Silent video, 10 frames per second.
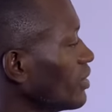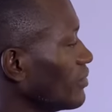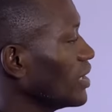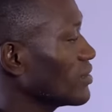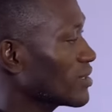
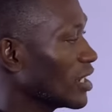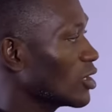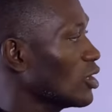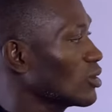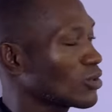Then the
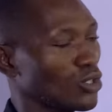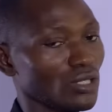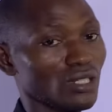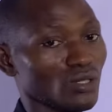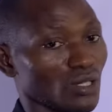second
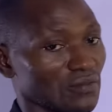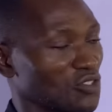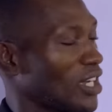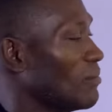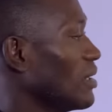golden rule of
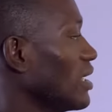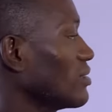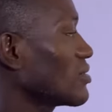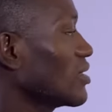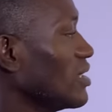trial
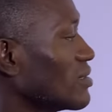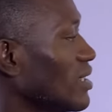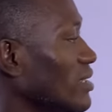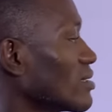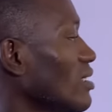balance states
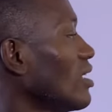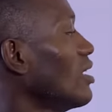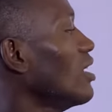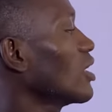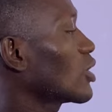that
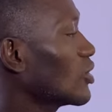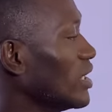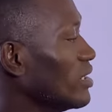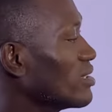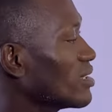
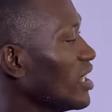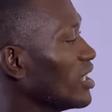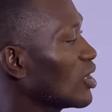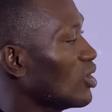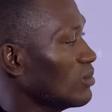credit
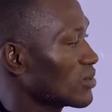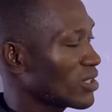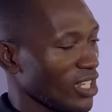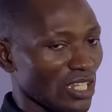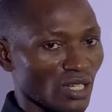incomes,
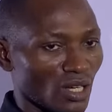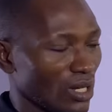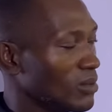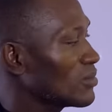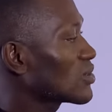
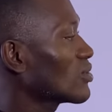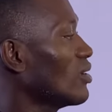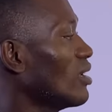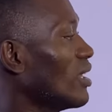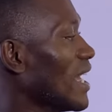
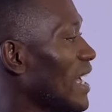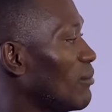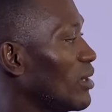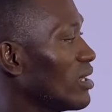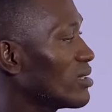
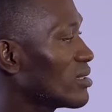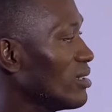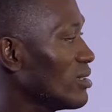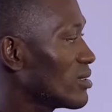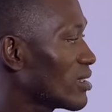
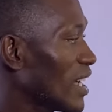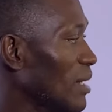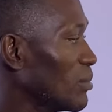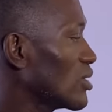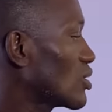liabilities,
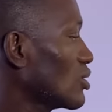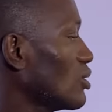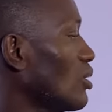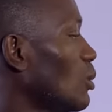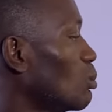
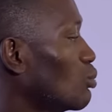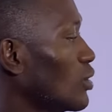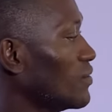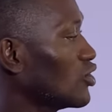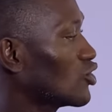capital,
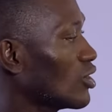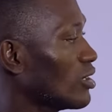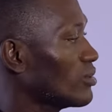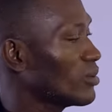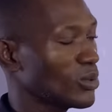
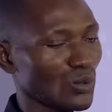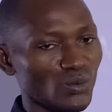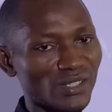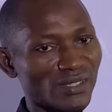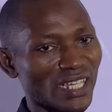provision,
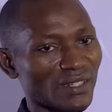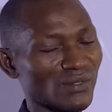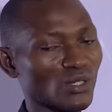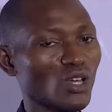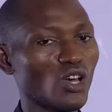
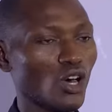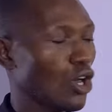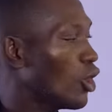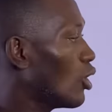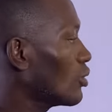reserves.
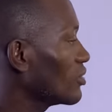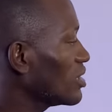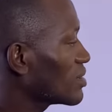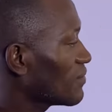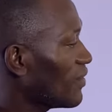All
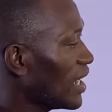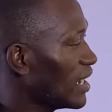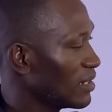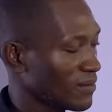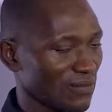these
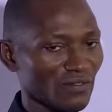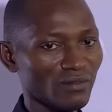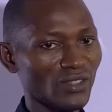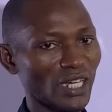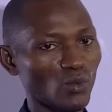five
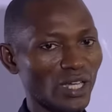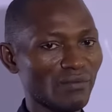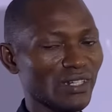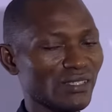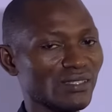that we
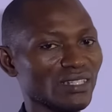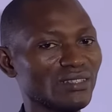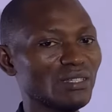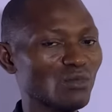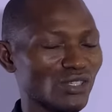have
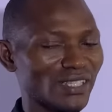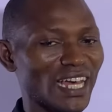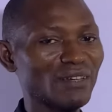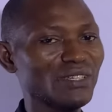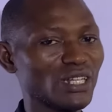listed, they must
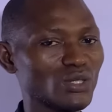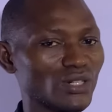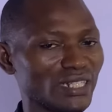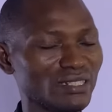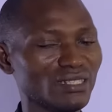have a
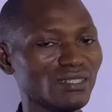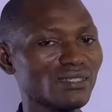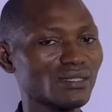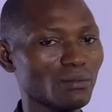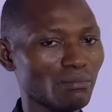credit
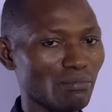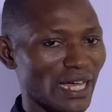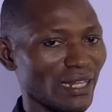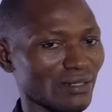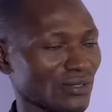
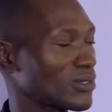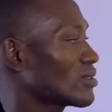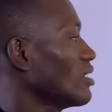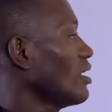balance.